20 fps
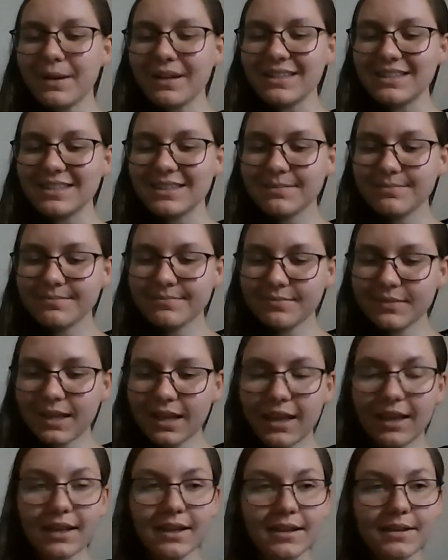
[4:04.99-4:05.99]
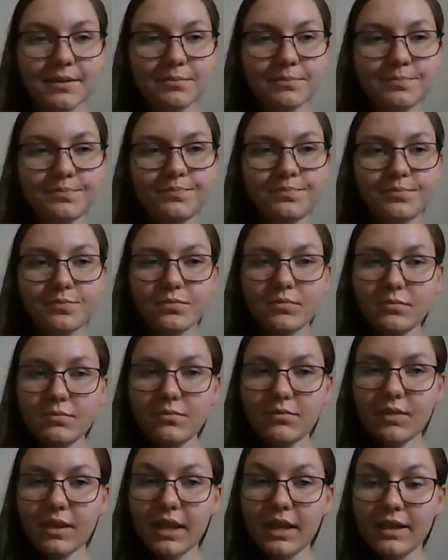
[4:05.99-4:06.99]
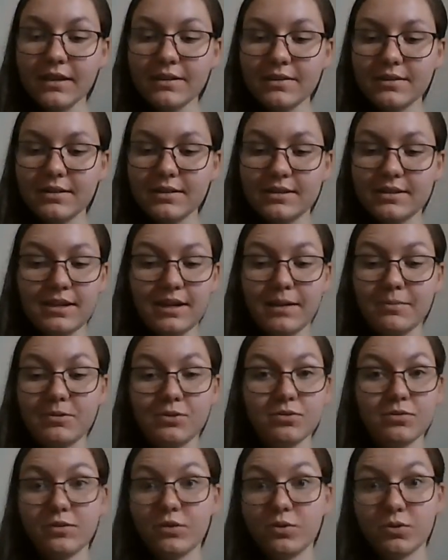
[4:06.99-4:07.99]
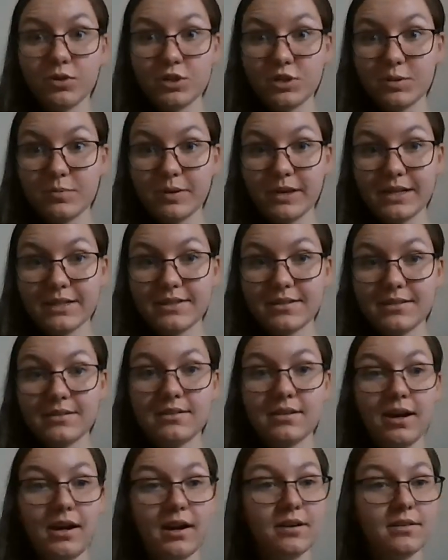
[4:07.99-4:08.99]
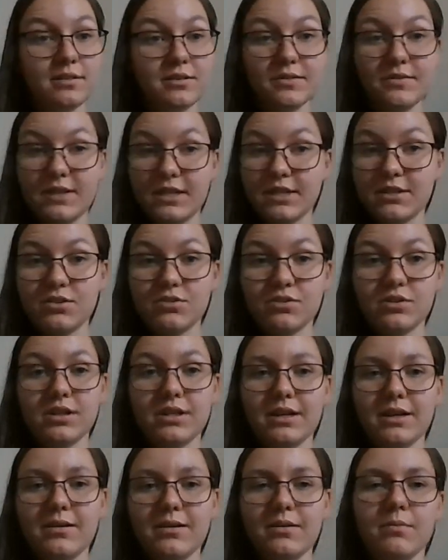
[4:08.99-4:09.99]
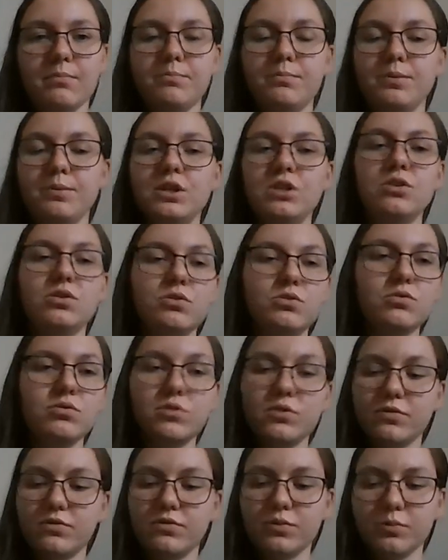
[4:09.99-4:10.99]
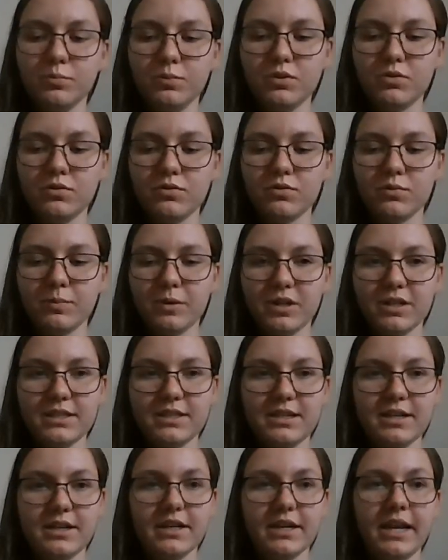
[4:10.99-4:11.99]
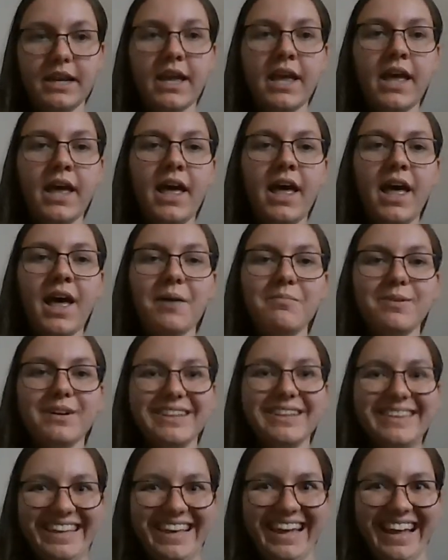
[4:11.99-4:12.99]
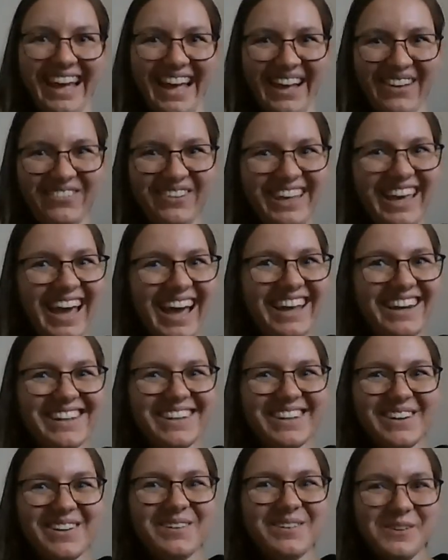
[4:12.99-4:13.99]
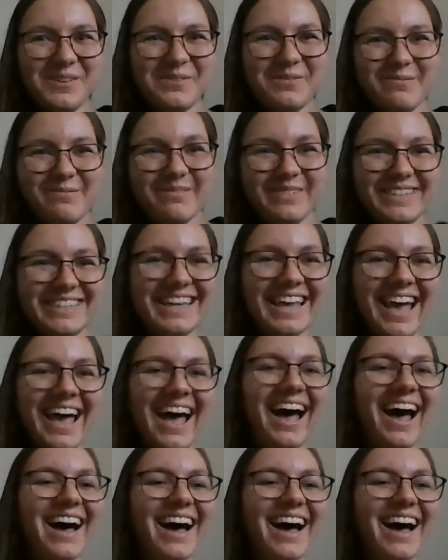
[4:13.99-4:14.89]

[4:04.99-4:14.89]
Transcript: But um it's an absolutely gorgeous place. Tons of history and a beautiful, beautiful monastery, but they have catacombs.